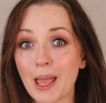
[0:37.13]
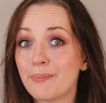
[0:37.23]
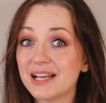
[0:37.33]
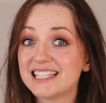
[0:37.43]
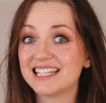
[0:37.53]

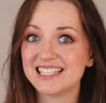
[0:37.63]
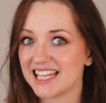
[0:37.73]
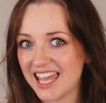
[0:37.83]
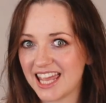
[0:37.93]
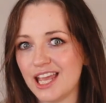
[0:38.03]
But
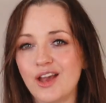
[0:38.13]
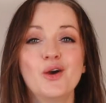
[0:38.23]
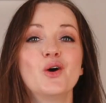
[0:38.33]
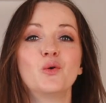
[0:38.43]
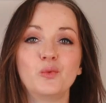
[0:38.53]
today
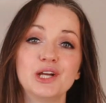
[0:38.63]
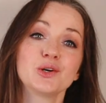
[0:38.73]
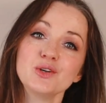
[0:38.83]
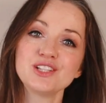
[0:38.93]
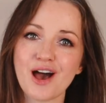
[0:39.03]
we are
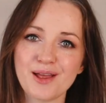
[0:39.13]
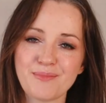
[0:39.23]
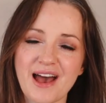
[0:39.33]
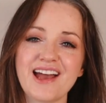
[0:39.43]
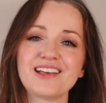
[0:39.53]
going to
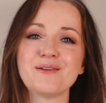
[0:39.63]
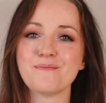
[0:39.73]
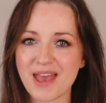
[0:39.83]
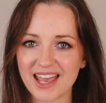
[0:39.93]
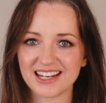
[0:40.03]
unpack the
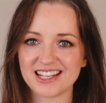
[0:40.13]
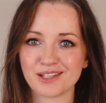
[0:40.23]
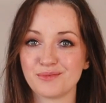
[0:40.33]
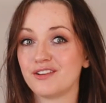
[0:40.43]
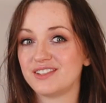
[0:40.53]

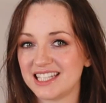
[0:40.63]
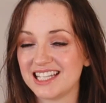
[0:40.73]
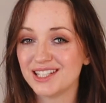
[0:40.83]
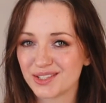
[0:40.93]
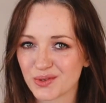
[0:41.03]
mechanism of
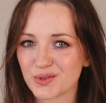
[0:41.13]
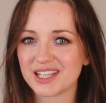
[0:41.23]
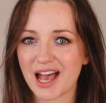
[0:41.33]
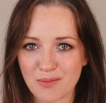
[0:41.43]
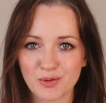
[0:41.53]
tea and
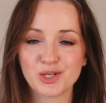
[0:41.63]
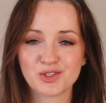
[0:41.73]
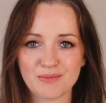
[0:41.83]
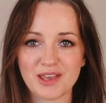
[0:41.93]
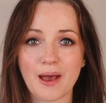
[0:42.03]
toast
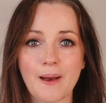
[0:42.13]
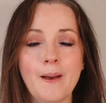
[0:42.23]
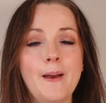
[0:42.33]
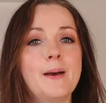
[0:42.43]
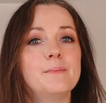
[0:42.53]
hyponatremia
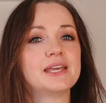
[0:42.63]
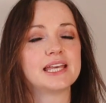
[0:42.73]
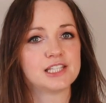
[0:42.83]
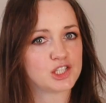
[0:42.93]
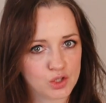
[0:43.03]

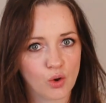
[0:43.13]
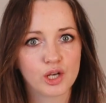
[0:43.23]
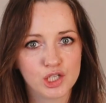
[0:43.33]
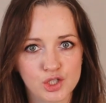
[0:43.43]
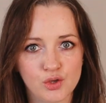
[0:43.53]
because it's
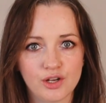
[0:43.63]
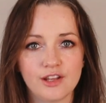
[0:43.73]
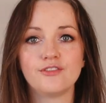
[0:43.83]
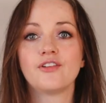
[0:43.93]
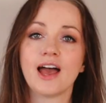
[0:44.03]
not
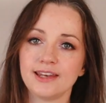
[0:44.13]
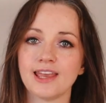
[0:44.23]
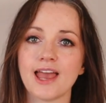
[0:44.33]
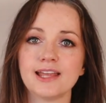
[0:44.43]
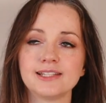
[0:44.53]
intuitive and
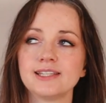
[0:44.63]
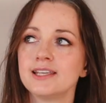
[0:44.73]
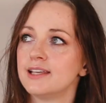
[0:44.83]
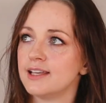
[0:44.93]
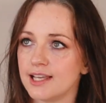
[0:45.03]
yet
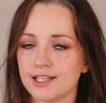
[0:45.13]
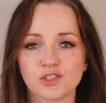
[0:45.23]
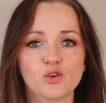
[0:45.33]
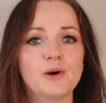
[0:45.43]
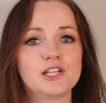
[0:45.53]
it's
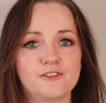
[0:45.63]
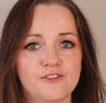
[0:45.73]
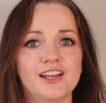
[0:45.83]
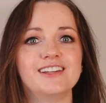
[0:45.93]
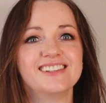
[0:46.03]
so much
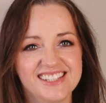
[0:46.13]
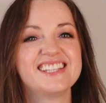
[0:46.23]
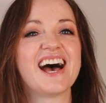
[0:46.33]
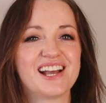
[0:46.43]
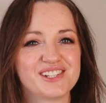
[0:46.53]
fun
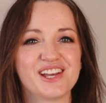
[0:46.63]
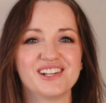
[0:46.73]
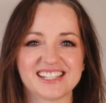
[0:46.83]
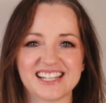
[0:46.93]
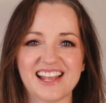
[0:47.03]
to actually
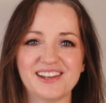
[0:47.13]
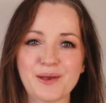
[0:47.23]
understand